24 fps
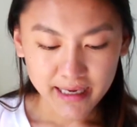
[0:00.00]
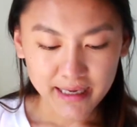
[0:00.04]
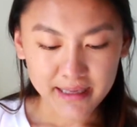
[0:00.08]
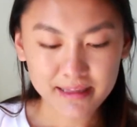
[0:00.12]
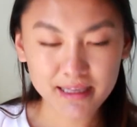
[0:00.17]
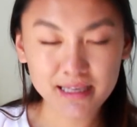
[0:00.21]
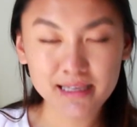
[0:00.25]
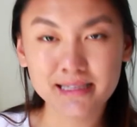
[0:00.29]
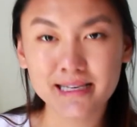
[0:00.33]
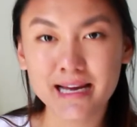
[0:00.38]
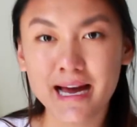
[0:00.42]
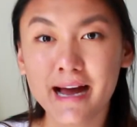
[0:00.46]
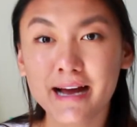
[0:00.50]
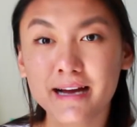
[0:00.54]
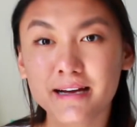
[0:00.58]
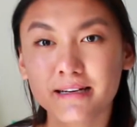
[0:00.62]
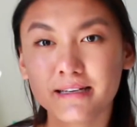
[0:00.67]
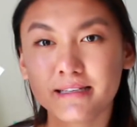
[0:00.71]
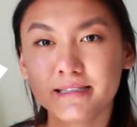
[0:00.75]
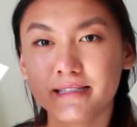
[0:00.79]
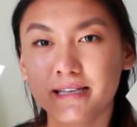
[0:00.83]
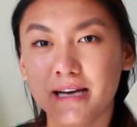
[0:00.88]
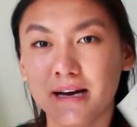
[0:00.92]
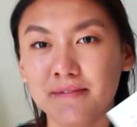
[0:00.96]
This hack
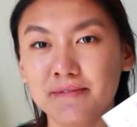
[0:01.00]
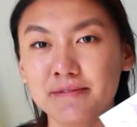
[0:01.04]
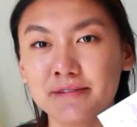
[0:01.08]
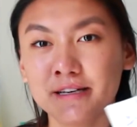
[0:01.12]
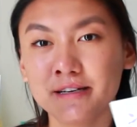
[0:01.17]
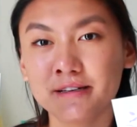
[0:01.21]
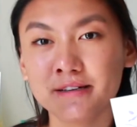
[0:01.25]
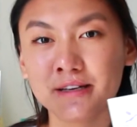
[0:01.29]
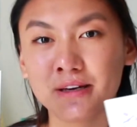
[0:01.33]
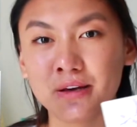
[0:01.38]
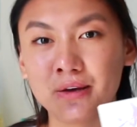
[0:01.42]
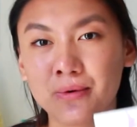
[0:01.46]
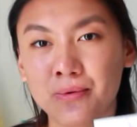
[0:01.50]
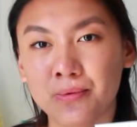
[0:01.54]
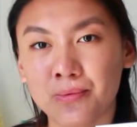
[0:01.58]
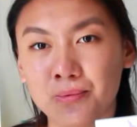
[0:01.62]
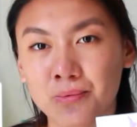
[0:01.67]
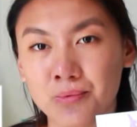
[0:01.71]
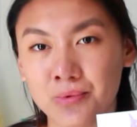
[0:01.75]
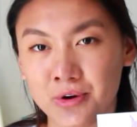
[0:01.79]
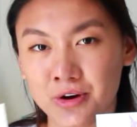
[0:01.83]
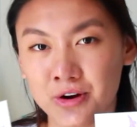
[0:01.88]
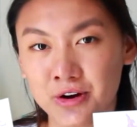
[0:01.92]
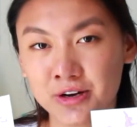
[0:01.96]
definitely
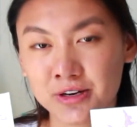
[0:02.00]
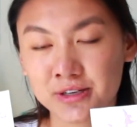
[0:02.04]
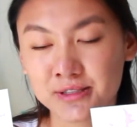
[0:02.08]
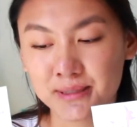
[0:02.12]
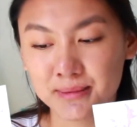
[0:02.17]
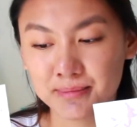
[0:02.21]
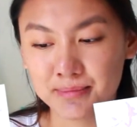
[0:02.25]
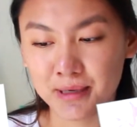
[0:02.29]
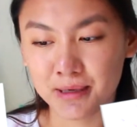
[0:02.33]
worked,